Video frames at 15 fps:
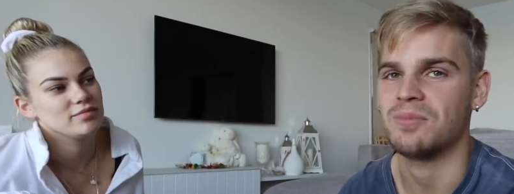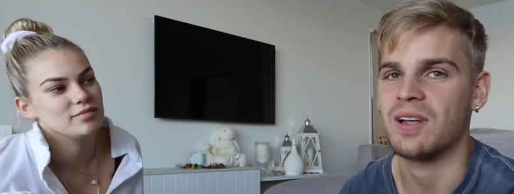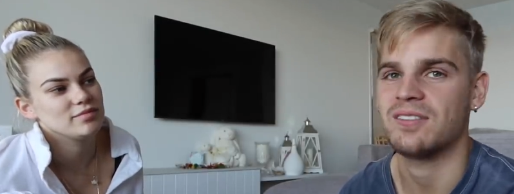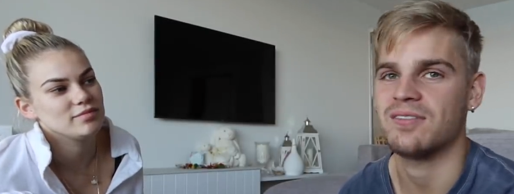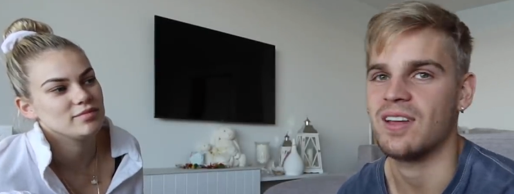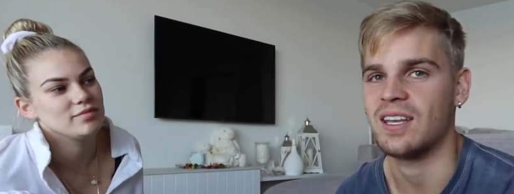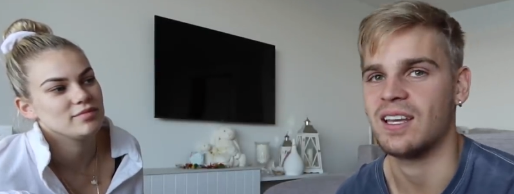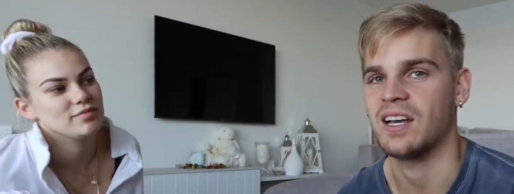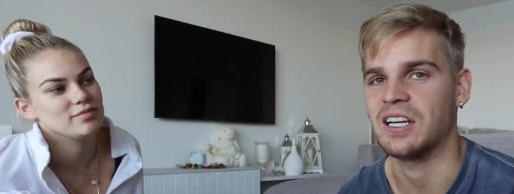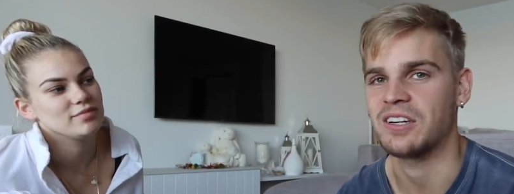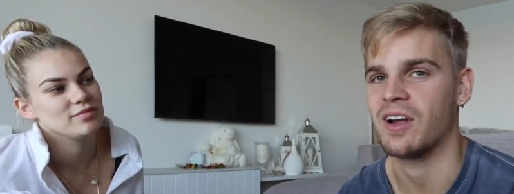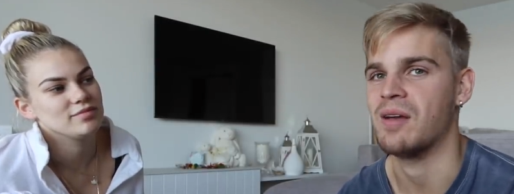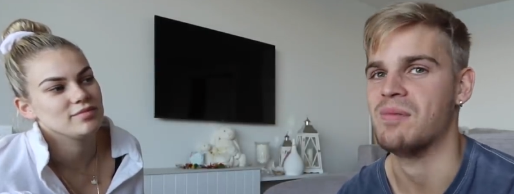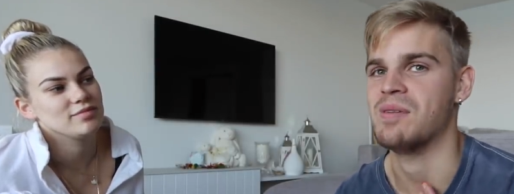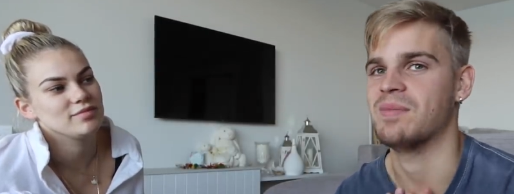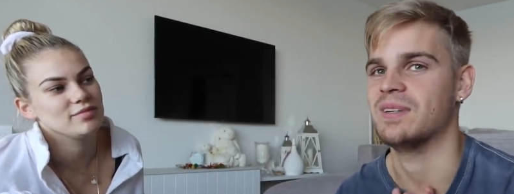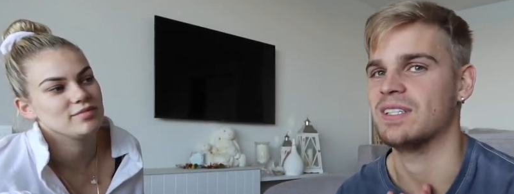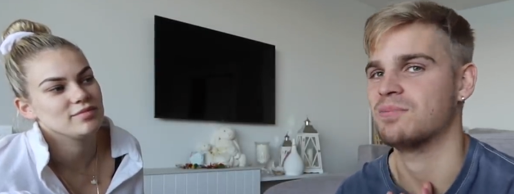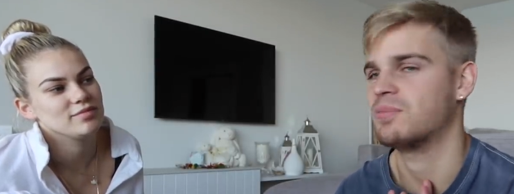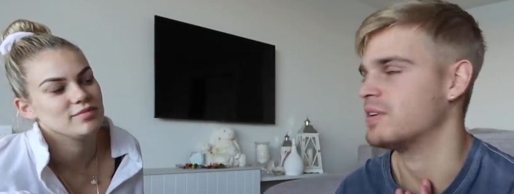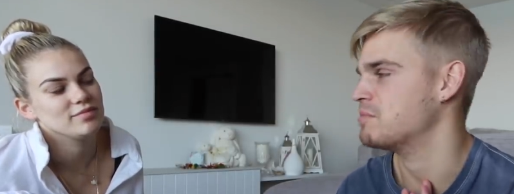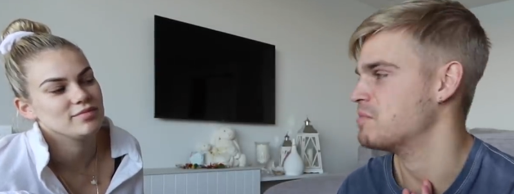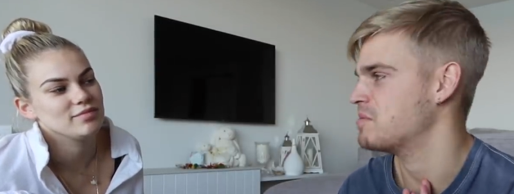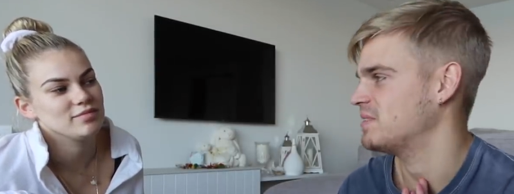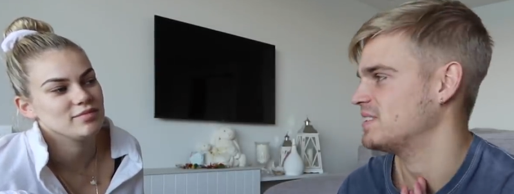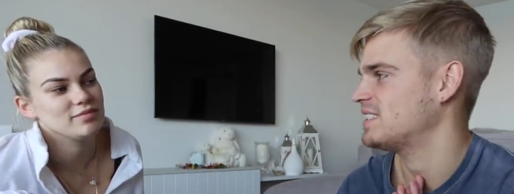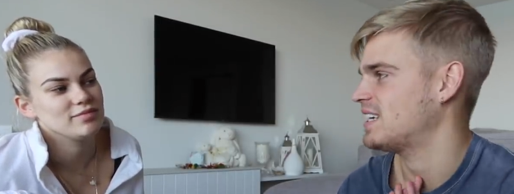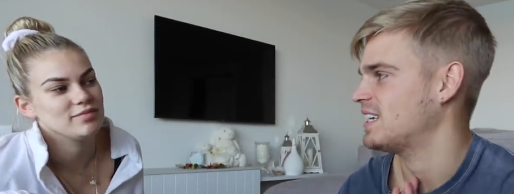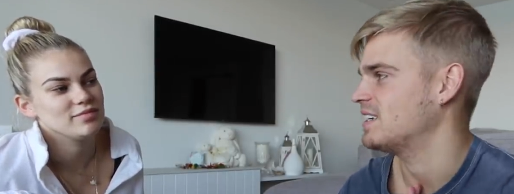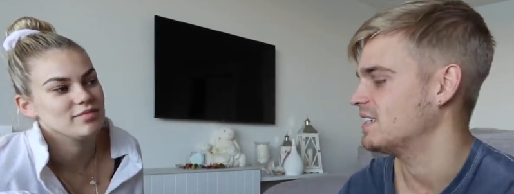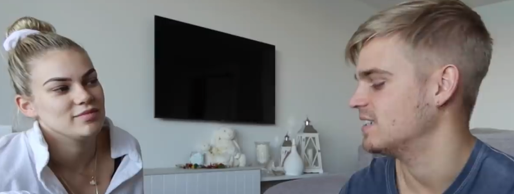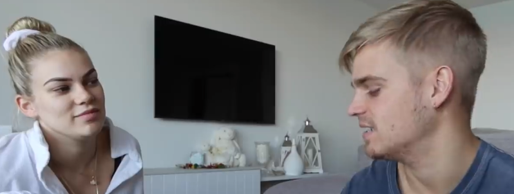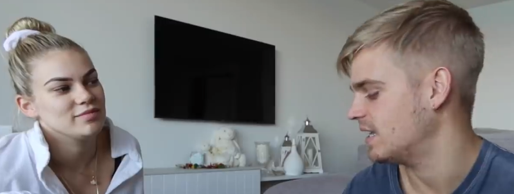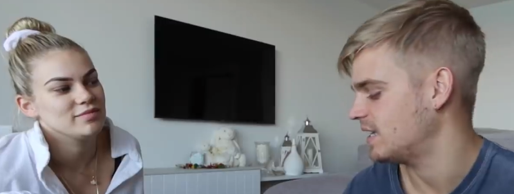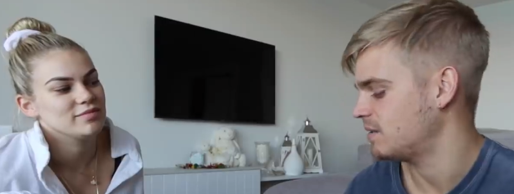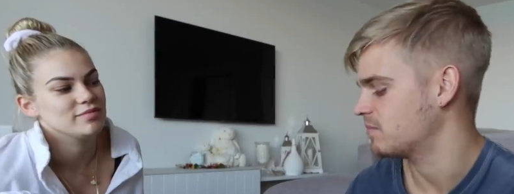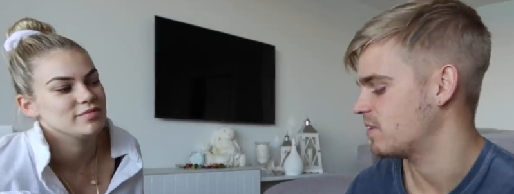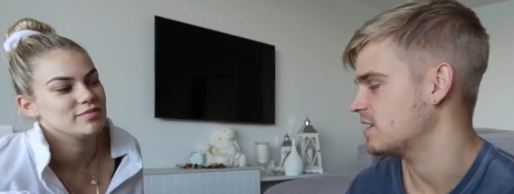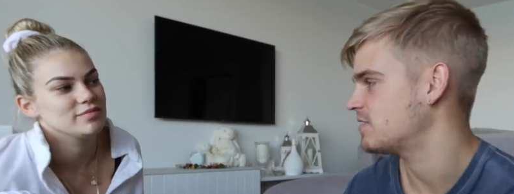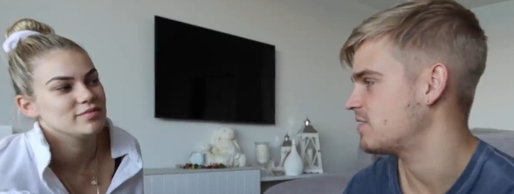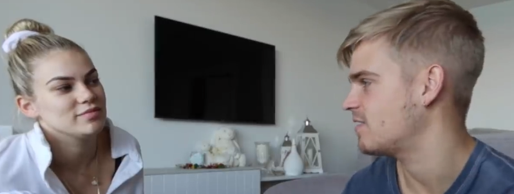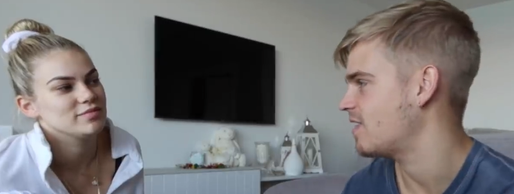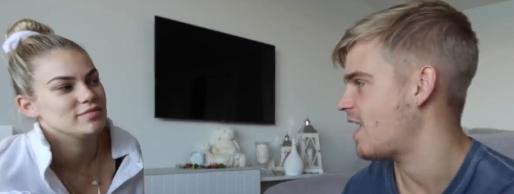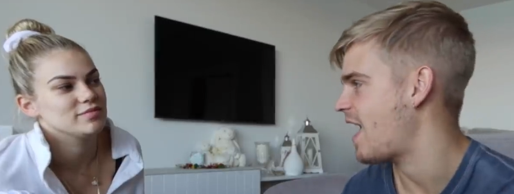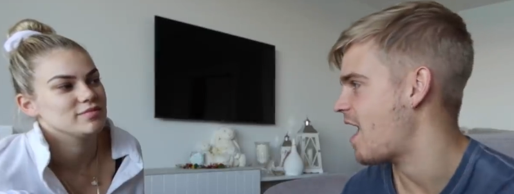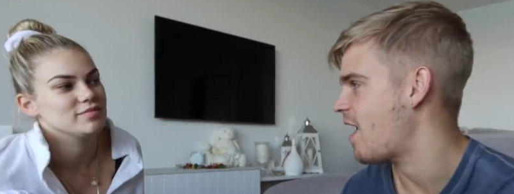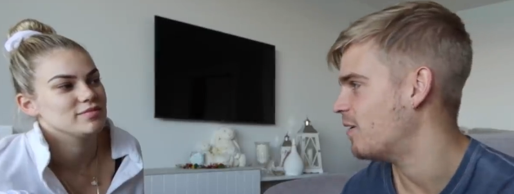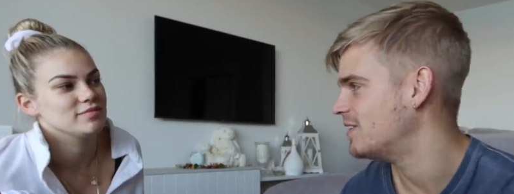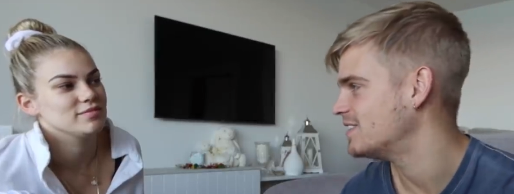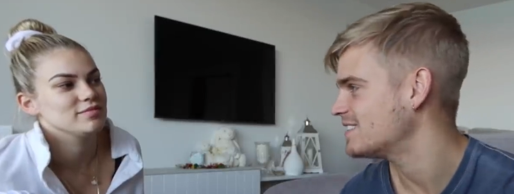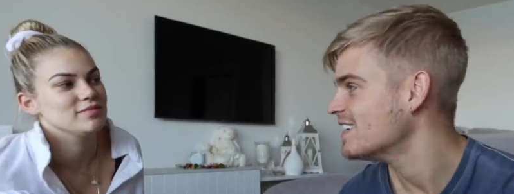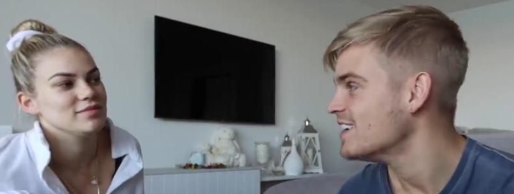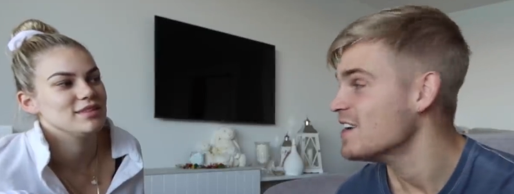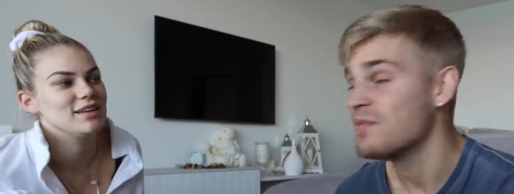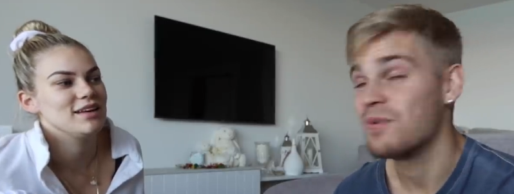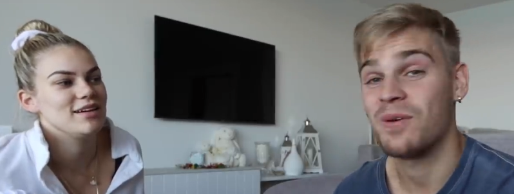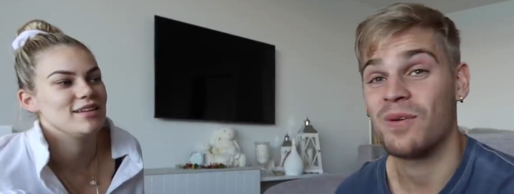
Speaker 1: breastfeeding, I grab him and just put him on my skin and let him rest for hours. Yeah.